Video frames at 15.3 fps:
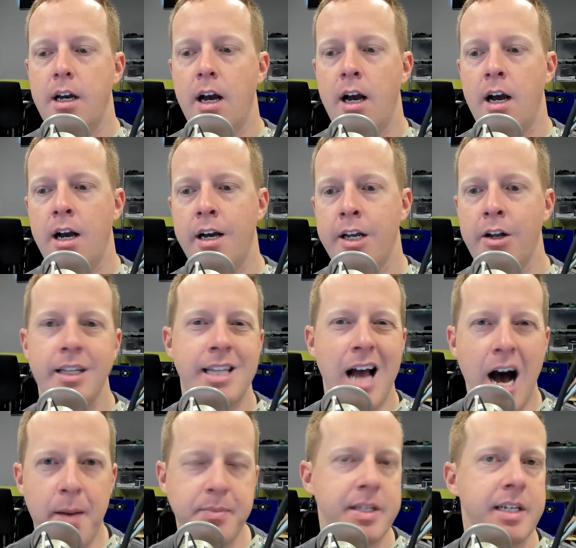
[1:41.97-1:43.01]
you know, like
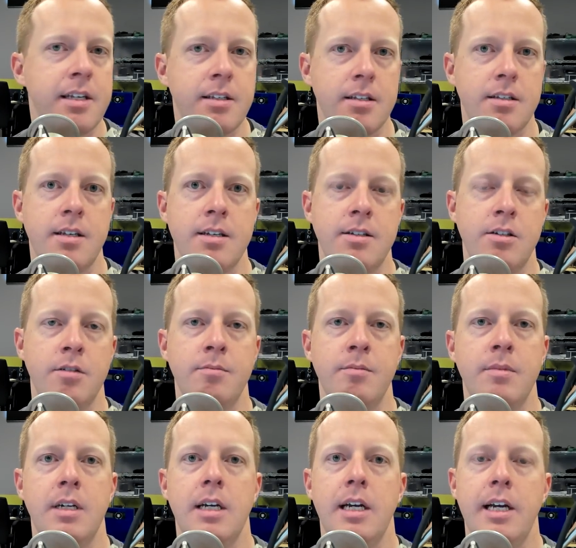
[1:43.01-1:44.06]
the Optics
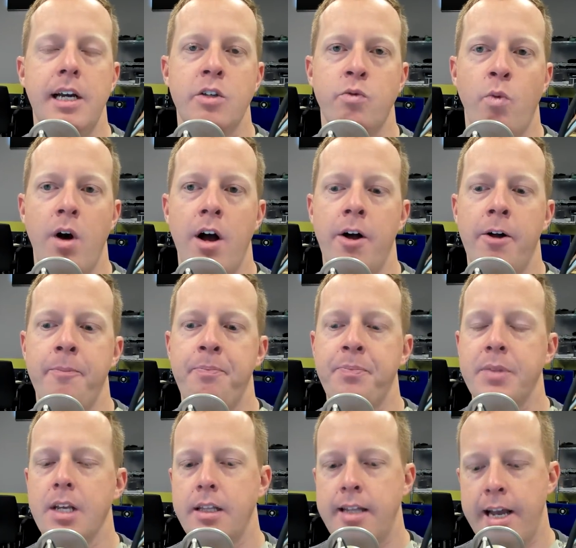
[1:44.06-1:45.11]
system as well.
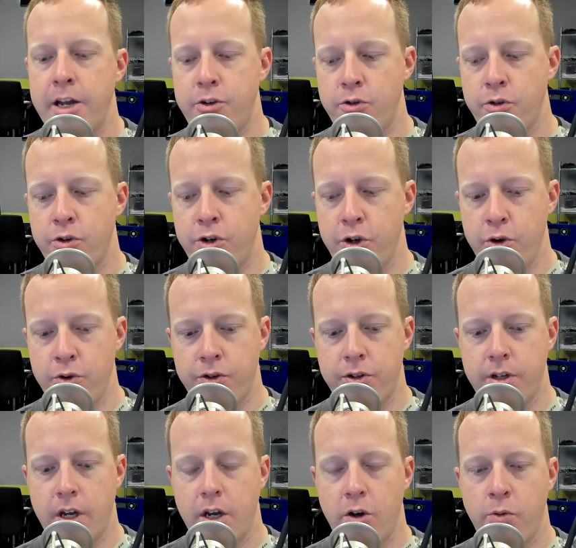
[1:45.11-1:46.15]
They
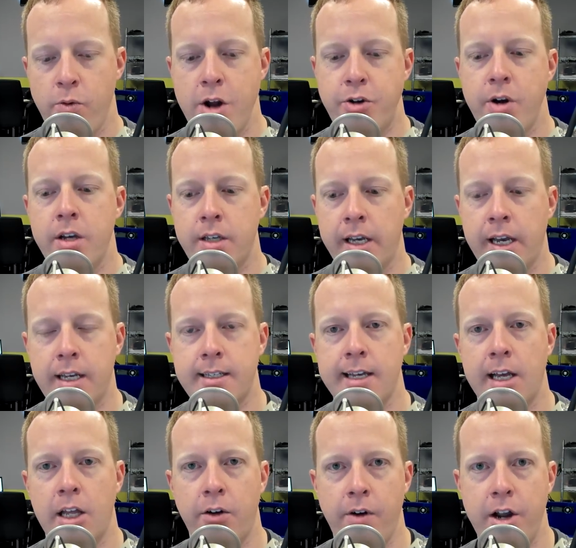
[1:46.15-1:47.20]
introduced ray tracing
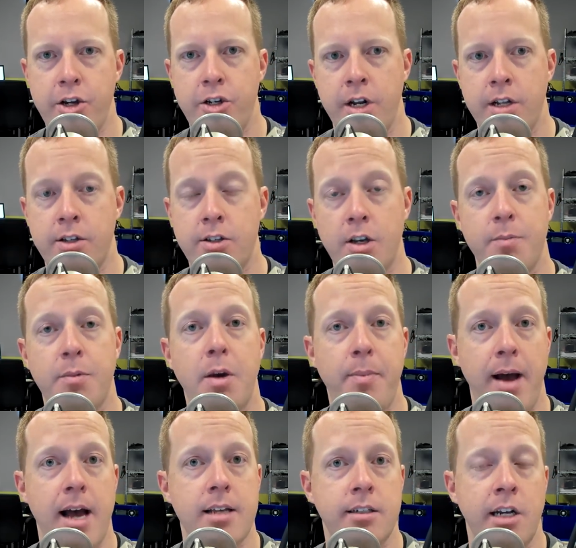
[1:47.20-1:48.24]
acceleration in some
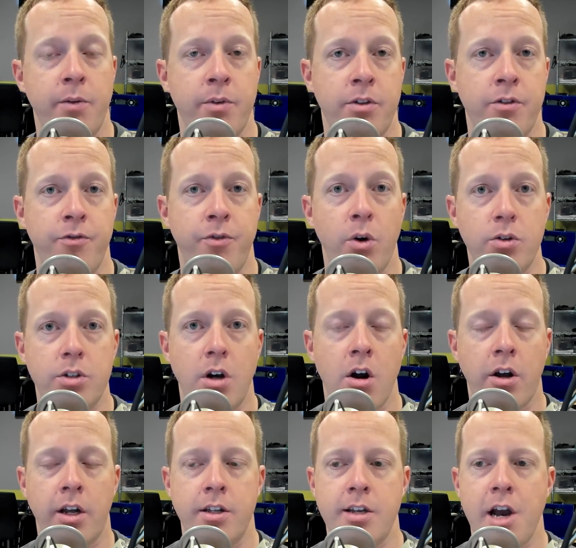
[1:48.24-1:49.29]
capacity with the Volta
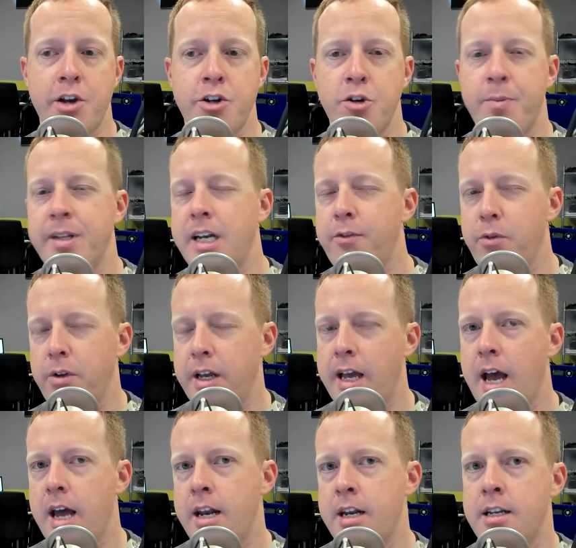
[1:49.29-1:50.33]
architecture, but they never really
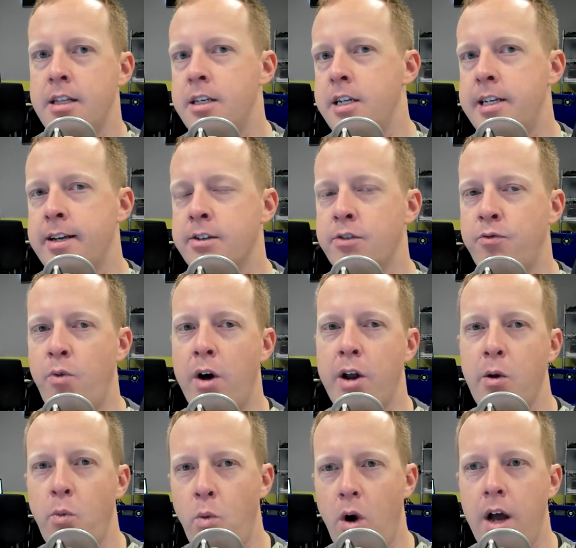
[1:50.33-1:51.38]
got into the details of what
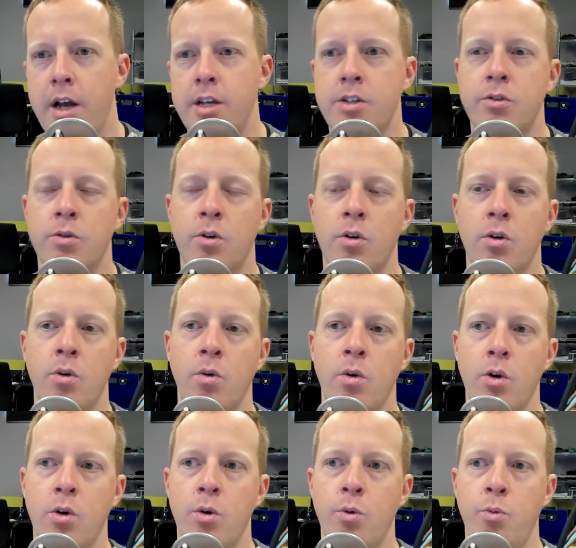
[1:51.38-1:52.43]
it was
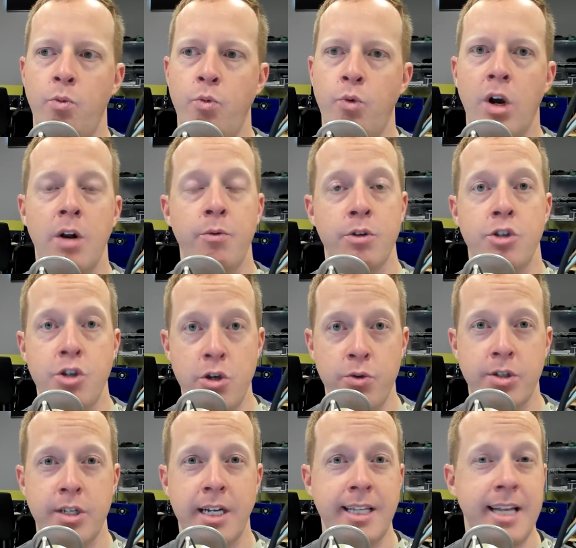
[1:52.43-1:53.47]
or what it was
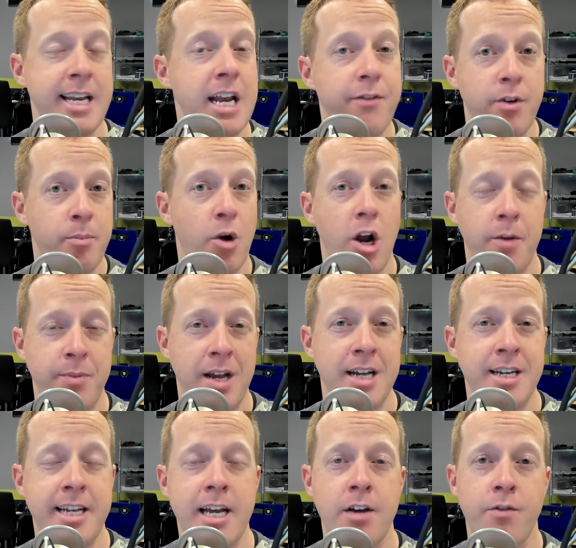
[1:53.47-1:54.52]
using. They never brought up the
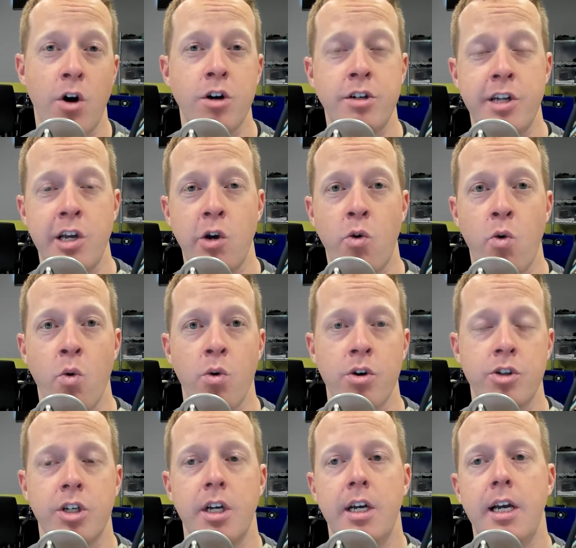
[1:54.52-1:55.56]
idea of RT cores